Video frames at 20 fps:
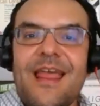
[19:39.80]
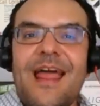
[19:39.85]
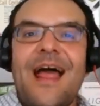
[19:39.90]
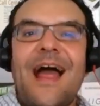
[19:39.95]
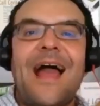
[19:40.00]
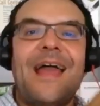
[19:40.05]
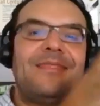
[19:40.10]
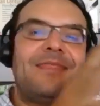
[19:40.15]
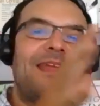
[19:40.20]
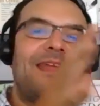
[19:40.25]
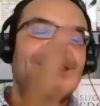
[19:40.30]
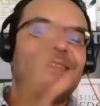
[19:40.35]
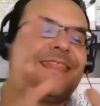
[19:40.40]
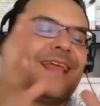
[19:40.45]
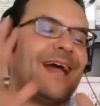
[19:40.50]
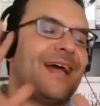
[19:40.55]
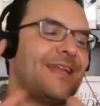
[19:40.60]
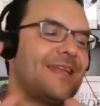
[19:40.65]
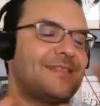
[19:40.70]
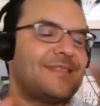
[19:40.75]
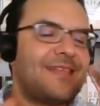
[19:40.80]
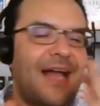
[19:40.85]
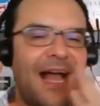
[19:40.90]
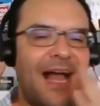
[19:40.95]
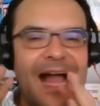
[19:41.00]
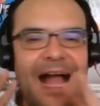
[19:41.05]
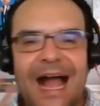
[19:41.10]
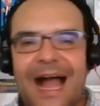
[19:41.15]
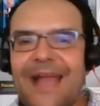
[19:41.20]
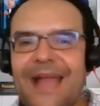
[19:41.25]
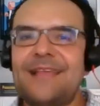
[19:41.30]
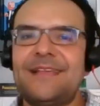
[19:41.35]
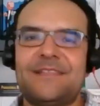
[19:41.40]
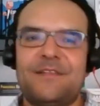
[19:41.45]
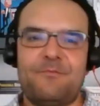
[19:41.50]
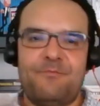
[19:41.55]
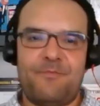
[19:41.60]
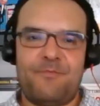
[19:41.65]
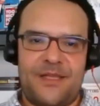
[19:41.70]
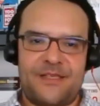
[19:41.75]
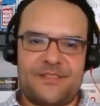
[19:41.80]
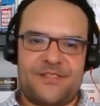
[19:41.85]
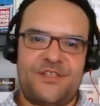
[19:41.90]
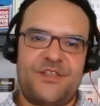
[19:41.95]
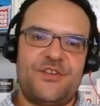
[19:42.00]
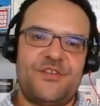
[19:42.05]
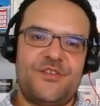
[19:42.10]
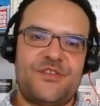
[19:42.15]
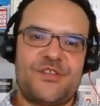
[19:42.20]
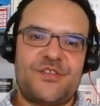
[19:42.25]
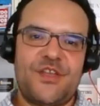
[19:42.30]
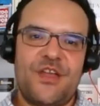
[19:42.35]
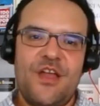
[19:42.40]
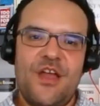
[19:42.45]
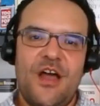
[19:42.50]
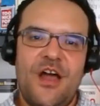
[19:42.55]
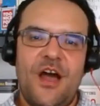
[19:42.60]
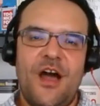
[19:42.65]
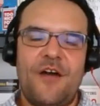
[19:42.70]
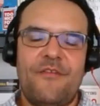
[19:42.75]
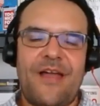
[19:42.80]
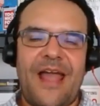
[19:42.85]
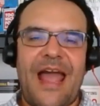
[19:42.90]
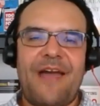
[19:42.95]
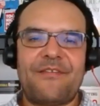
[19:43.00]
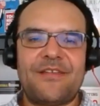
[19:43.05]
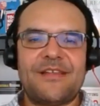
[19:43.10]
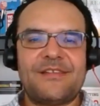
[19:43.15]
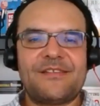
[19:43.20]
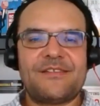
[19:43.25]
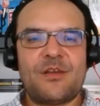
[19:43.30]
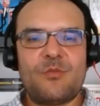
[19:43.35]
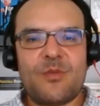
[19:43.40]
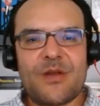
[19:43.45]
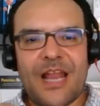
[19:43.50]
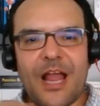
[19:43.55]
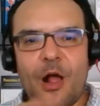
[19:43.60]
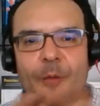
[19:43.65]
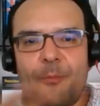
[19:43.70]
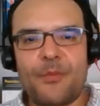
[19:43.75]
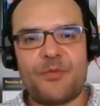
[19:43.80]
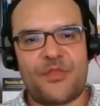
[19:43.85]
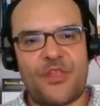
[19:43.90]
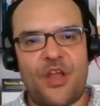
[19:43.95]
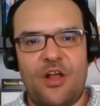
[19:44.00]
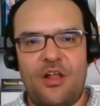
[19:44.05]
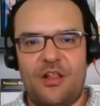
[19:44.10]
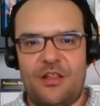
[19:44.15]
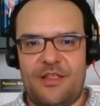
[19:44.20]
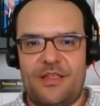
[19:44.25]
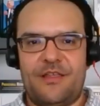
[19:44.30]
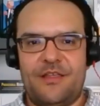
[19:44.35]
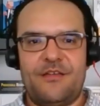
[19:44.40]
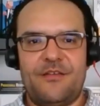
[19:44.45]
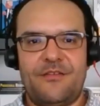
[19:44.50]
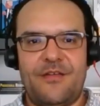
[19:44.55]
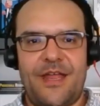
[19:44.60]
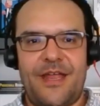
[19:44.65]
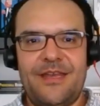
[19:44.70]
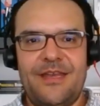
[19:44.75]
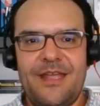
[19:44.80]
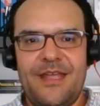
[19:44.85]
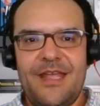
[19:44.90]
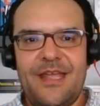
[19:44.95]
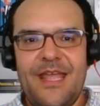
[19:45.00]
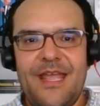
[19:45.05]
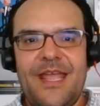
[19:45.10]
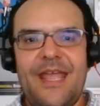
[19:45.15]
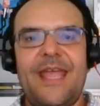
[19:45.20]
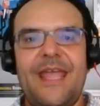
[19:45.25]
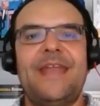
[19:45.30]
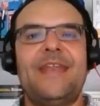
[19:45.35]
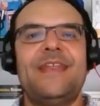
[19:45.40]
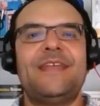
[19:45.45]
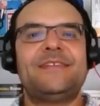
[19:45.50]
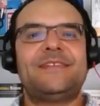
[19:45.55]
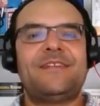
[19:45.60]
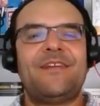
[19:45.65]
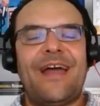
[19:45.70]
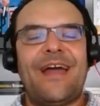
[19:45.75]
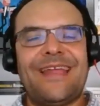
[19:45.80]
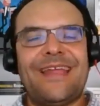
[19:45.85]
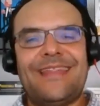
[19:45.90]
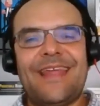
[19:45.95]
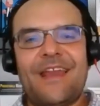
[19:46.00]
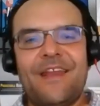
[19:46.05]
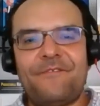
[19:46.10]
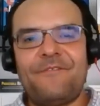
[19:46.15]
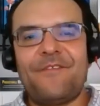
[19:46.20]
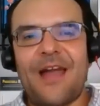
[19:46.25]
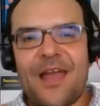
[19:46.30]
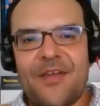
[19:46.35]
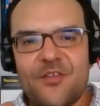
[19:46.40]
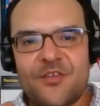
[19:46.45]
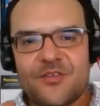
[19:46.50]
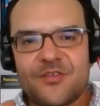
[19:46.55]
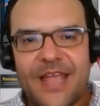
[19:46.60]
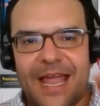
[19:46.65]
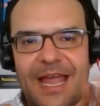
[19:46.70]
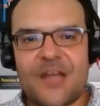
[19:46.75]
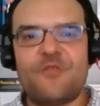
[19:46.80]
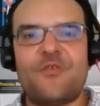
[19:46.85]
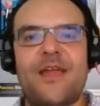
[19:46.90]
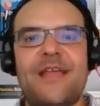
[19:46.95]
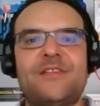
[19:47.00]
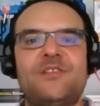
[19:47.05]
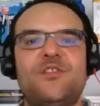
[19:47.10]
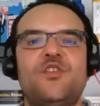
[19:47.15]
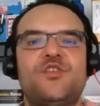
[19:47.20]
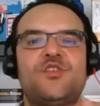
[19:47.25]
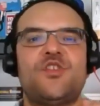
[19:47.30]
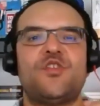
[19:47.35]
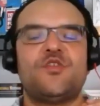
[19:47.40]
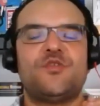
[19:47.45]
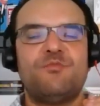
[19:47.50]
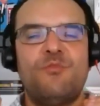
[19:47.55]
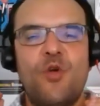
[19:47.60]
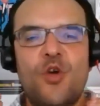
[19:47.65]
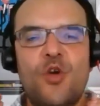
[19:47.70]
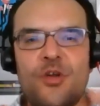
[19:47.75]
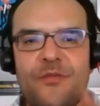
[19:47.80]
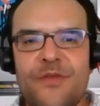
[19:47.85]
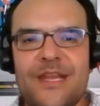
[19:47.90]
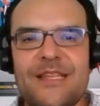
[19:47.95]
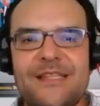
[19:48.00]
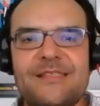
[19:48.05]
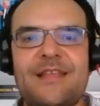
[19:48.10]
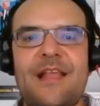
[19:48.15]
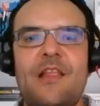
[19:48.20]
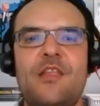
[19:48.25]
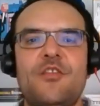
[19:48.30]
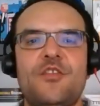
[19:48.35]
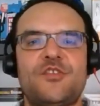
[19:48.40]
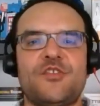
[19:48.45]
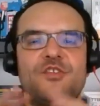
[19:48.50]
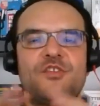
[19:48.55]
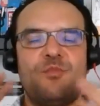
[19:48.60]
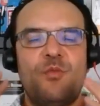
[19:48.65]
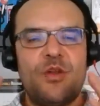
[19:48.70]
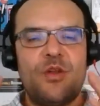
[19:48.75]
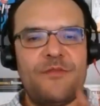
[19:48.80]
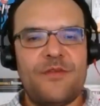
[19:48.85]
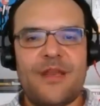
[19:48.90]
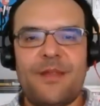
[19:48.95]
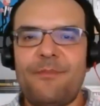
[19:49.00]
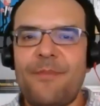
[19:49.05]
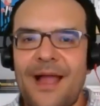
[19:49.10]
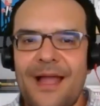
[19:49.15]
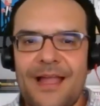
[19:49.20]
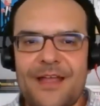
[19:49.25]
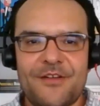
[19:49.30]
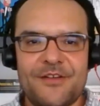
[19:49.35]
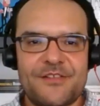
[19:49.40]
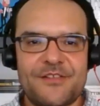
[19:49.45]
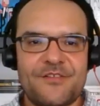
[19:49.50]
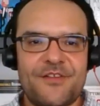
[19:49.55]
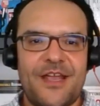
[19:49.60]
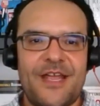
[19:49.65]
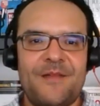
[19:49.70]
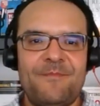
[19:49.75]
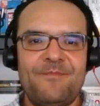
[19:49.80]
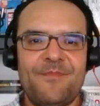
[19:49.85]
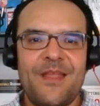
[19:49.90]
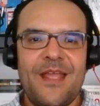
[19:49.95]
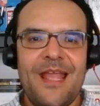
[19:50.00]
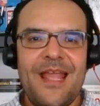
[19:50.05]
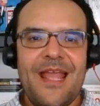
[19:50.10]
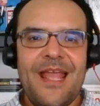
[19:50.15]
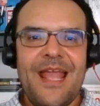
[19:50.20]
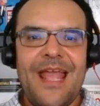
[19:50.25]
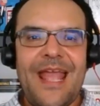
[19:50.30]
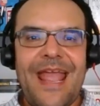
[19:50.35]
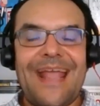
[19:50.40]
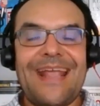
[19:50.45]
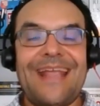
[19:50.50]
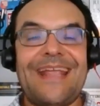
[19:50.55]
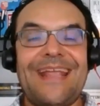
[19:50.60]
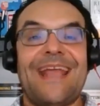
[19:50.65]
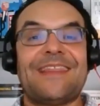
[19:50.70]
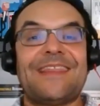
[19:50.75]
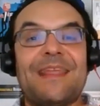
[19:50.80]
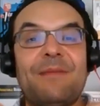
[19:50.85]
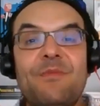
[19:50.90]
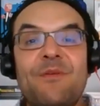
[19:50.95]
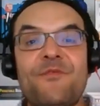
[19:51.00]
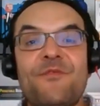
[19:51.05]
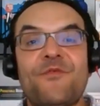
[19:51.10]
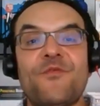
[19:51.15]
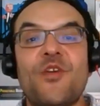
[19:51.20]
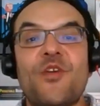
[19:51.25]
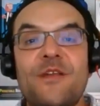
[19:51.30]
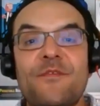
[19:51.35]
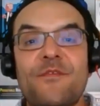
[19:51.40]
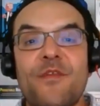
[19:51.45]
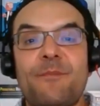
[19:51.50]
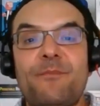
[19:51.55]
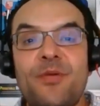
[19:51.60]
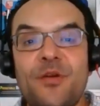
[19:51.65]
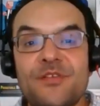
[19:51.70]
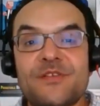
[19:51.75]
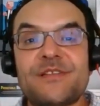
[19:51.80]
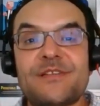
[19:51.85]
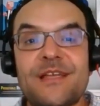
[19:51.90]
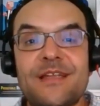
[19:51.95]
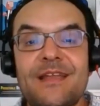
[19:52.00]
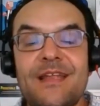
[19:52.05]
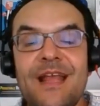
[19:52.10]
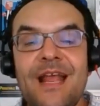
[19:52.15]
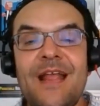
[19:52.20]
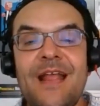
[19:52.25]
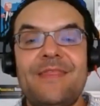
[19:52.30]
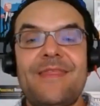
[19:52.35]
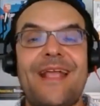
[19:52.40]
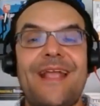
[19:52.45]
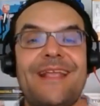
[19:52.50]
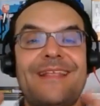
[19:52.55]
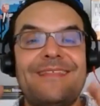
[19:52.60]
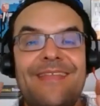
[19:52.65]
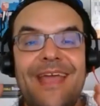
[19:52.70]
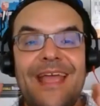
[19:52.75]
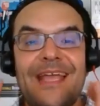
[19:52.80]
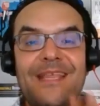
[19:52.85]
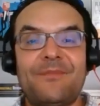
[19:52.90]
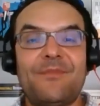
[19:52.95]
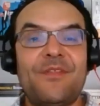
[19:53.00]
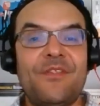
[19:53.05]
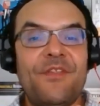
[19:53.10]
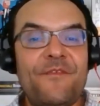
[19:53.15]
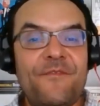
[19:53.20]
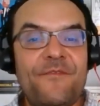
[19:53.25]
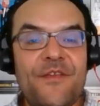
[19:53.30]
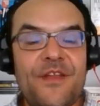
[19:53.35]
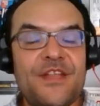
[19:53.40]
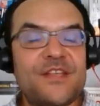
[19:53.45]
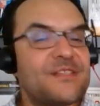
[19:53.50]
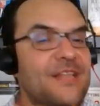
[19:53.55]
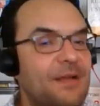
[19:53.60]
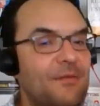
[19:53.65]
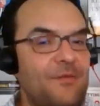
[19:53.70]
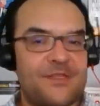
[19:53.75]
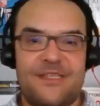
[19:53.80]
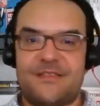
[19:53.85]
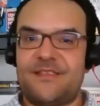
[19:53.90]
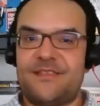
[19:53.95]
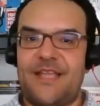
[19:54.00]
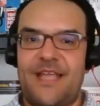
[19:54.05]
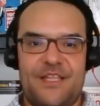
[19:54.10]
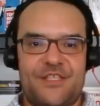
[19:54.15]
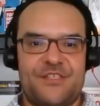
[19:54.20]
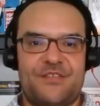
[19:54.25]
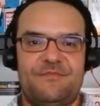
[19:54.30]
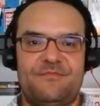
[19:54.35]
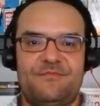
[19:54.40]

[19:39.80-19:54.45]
I think that is the highest and best use of having someone help you with calling, right? It is to identify those hand raisers, those motivated sellers, those motivated buyers, right? And get them in front of the person that can take them to the finish line, which is the agent.